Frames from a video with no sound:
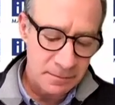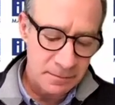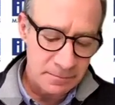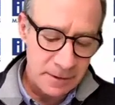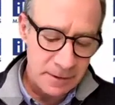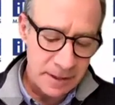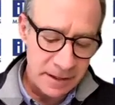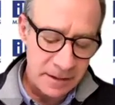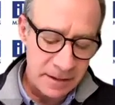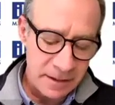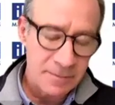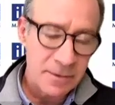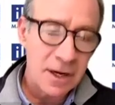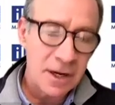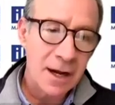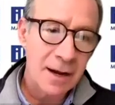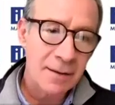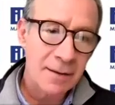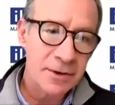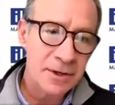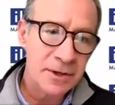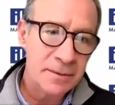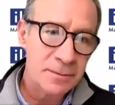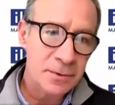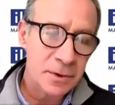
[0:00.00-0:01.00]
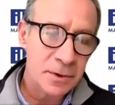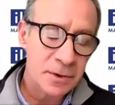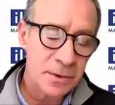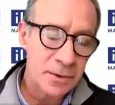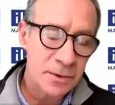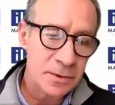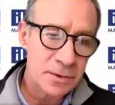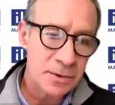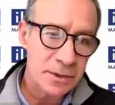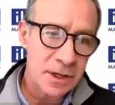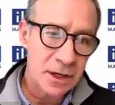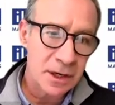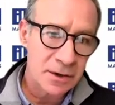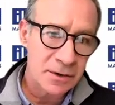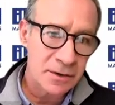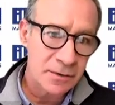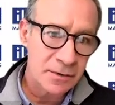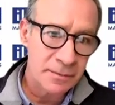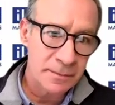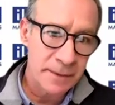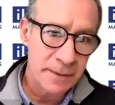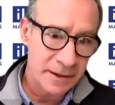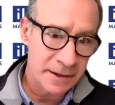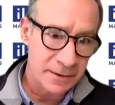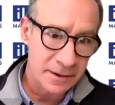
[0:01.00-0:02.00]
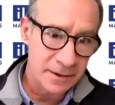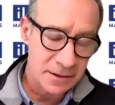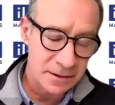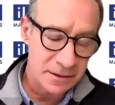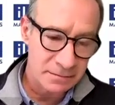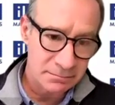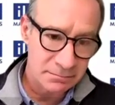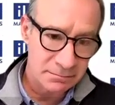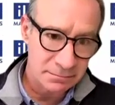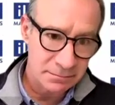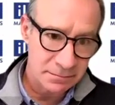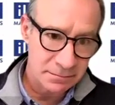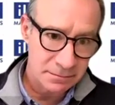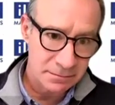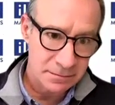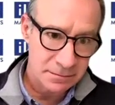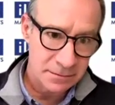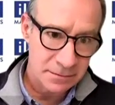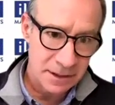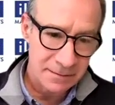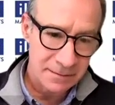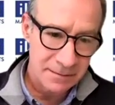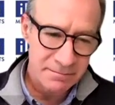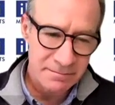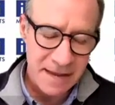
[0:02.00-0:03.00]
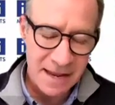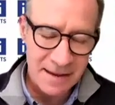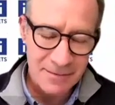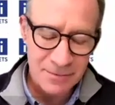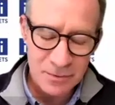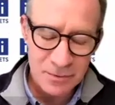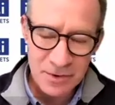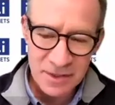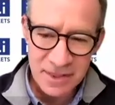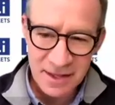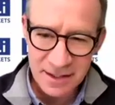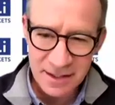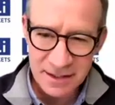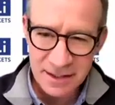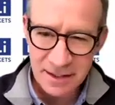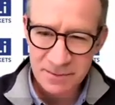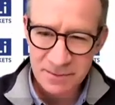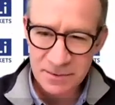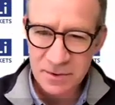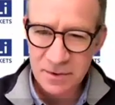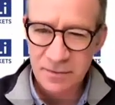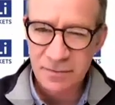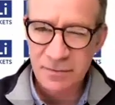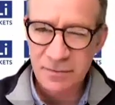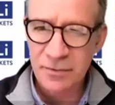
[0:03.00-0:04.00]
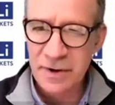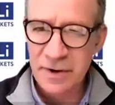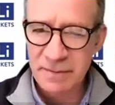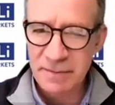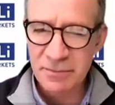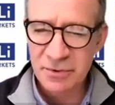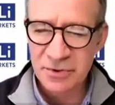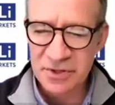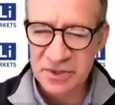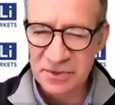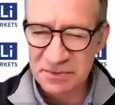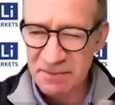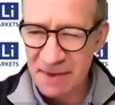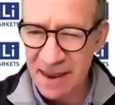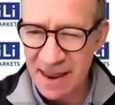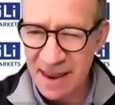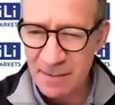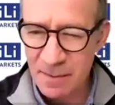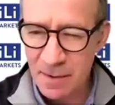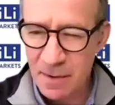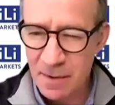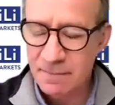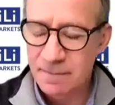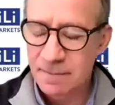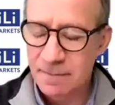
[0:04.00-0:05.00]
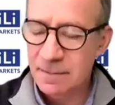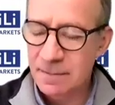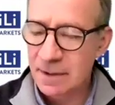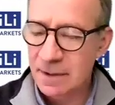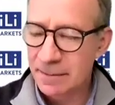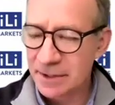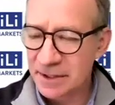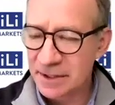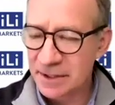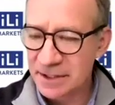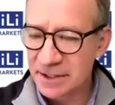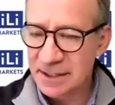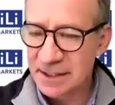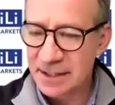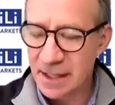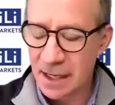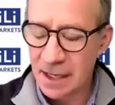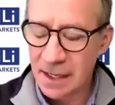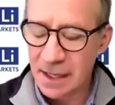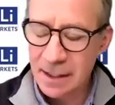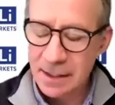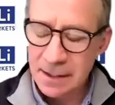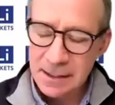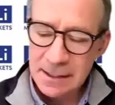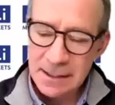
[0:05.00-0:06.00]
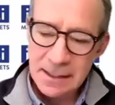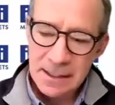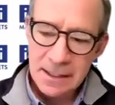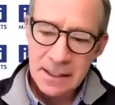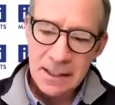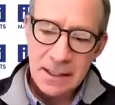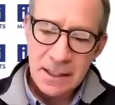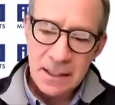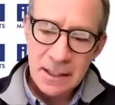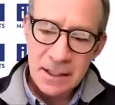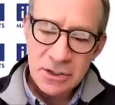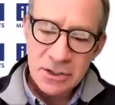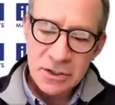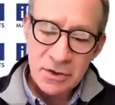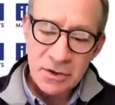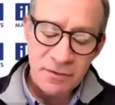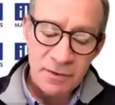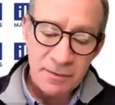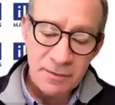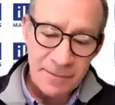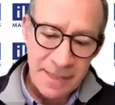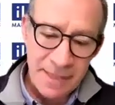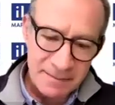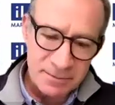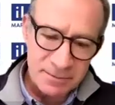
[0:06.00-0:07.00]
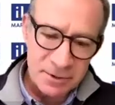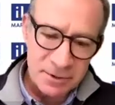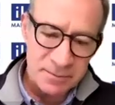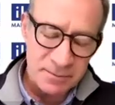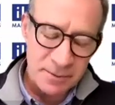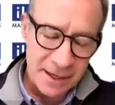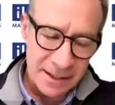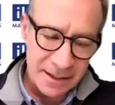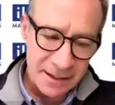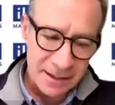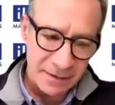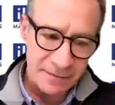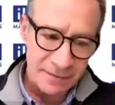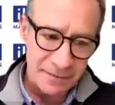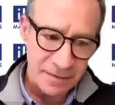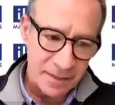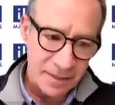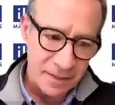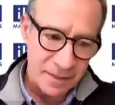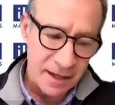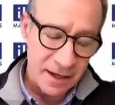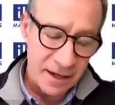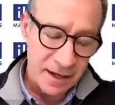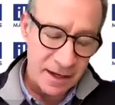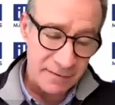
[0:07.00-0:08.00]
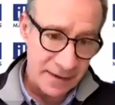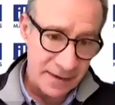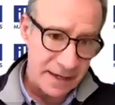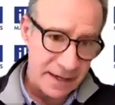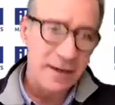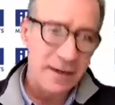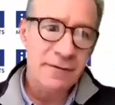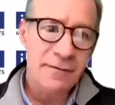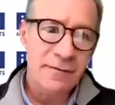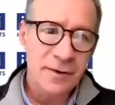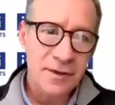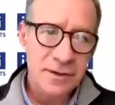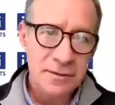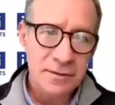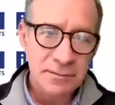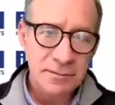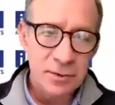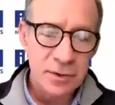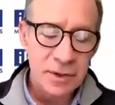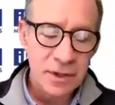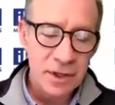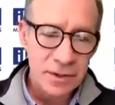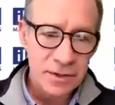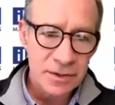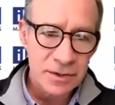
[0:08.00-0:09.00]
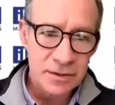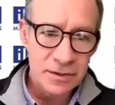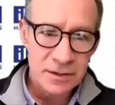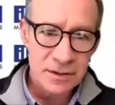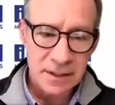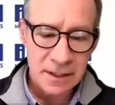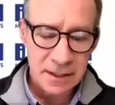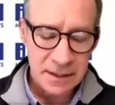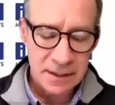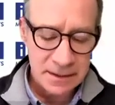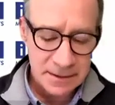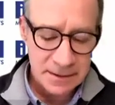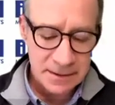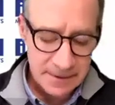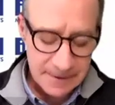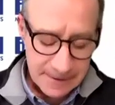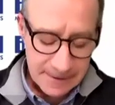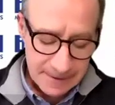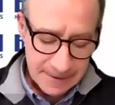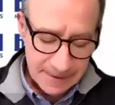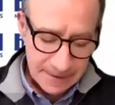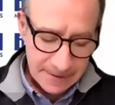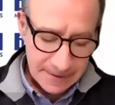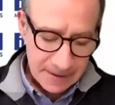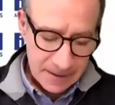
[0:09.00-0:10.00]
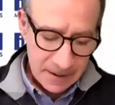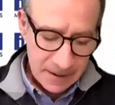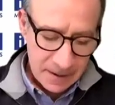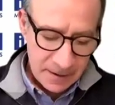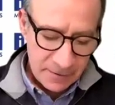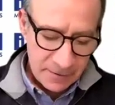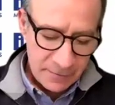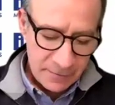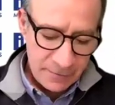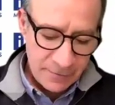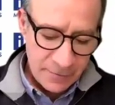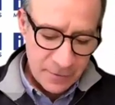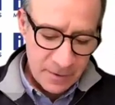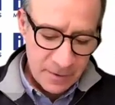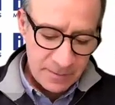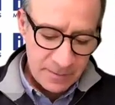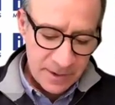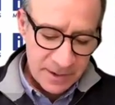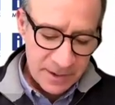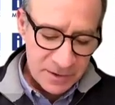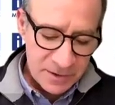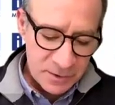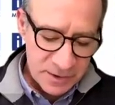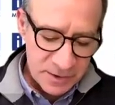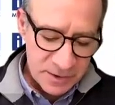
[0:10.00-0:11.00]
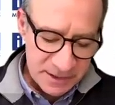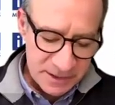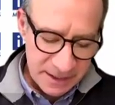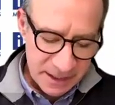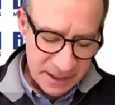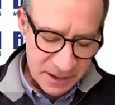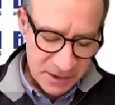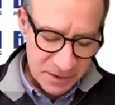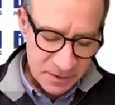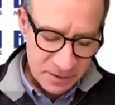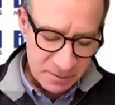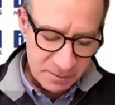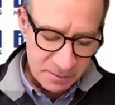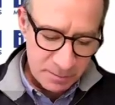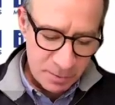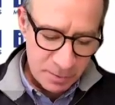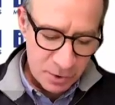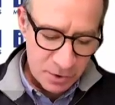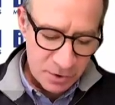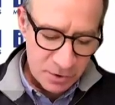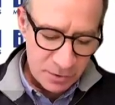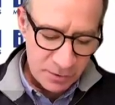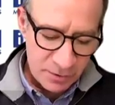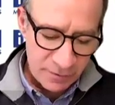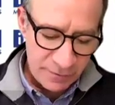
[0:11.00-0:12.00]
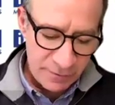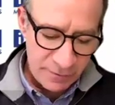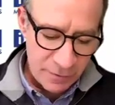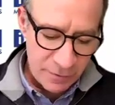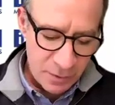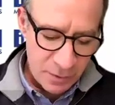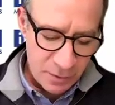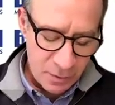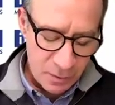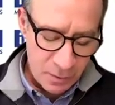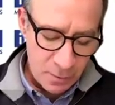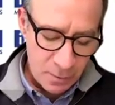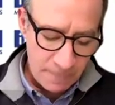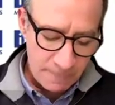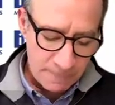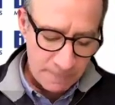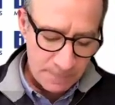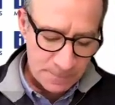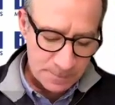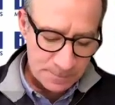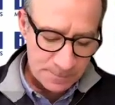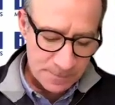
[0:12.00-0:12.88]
lithium carbonate produced out of minerals. Maybe with the exception of Greenbushes, maybe, but just there. So from that perspective, they are very efficient production sites. From a jurisdiction point of view,